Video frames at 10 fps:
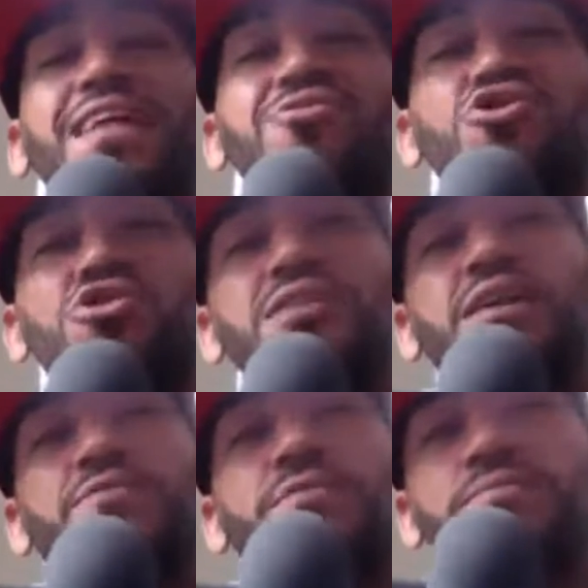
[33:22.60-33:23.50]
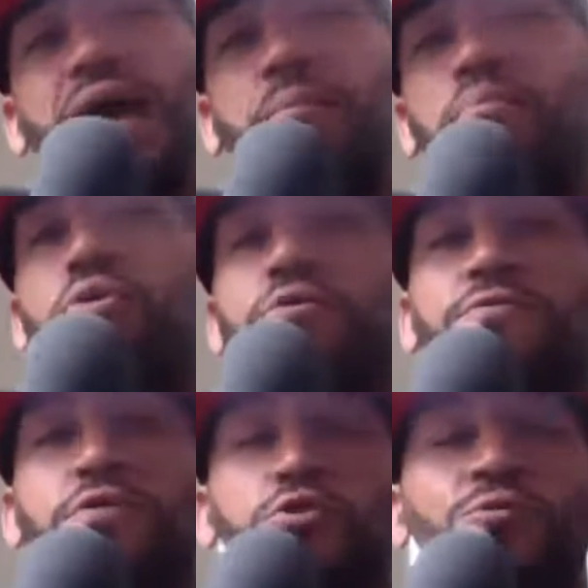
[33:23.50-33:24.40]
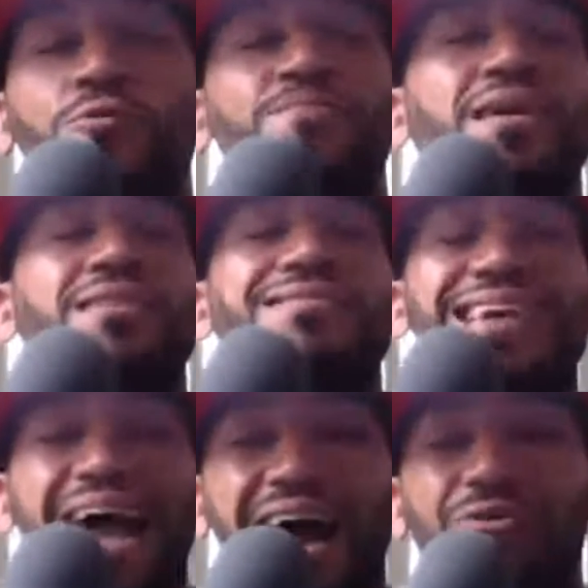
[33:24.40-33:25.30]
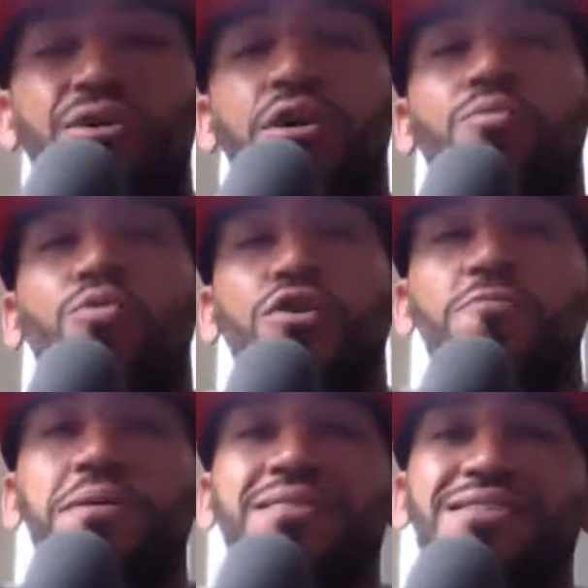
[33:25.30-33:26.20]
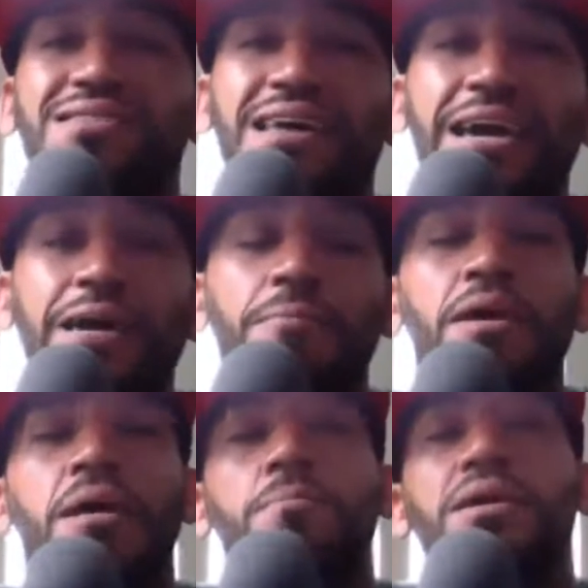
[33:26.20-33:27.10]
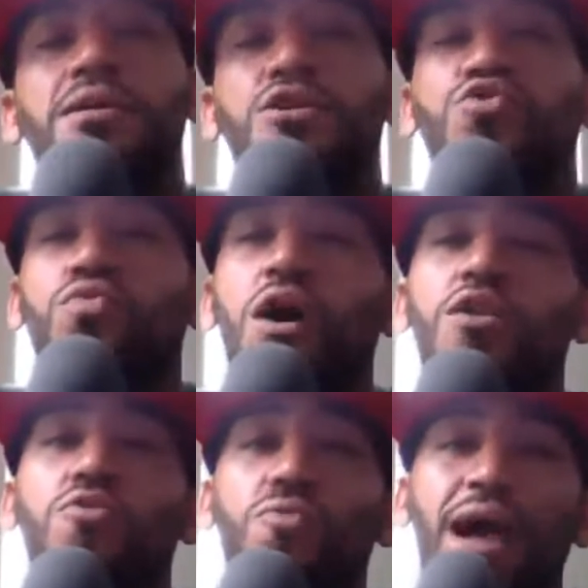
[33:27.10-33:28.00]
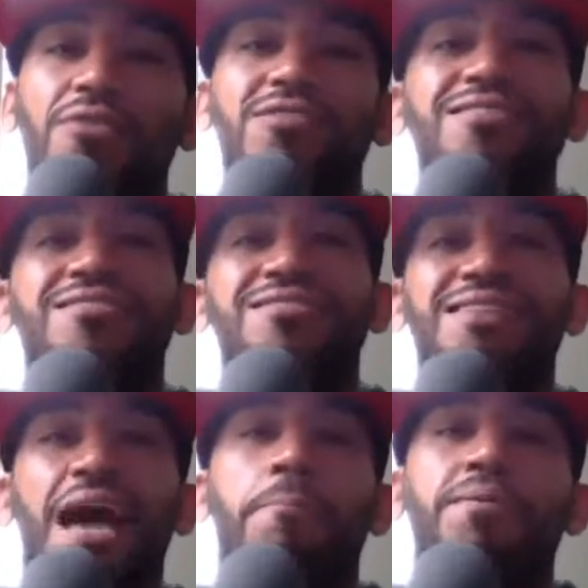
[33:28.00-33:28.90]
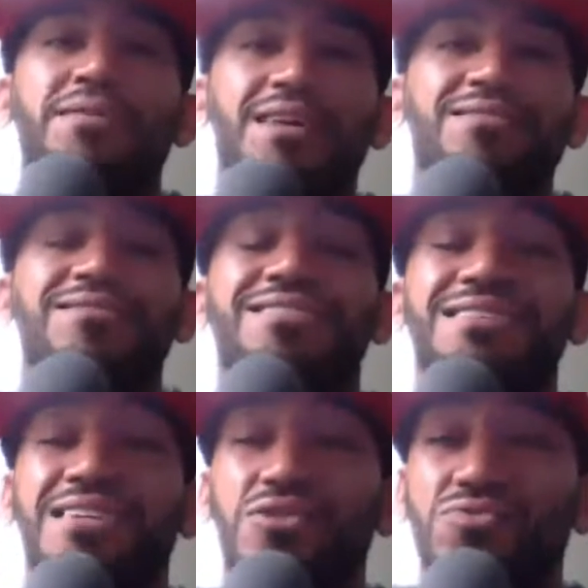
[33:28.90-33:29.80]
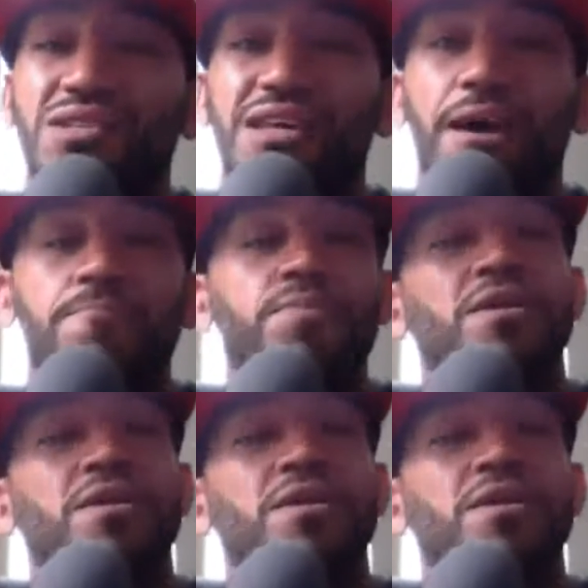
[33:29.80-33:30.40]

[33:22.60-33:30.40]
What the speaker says: looked at it from that point of view, the outcome would have been the same because Ronda Rousey does not possess the skill set